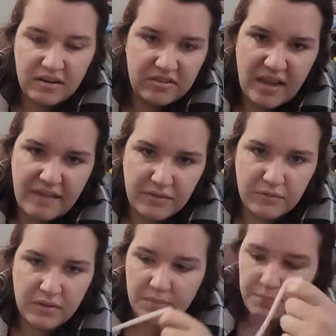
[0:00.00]
I just haven't
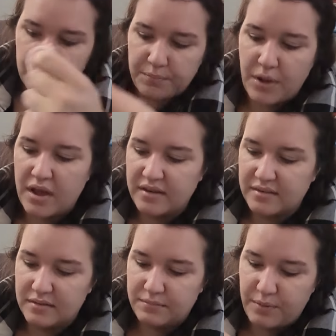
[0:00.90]
really bought
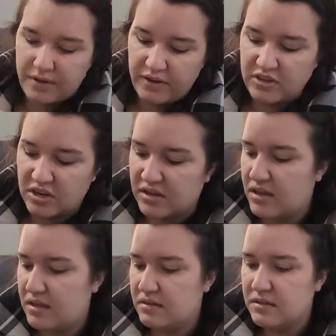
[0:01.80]
Parfait
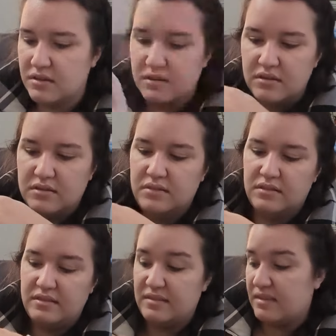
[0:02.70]
Chunky
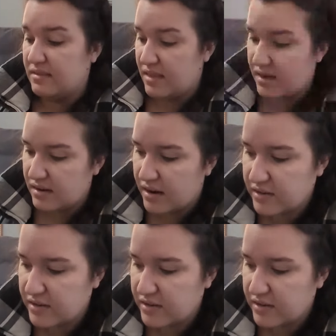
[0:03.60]
since then.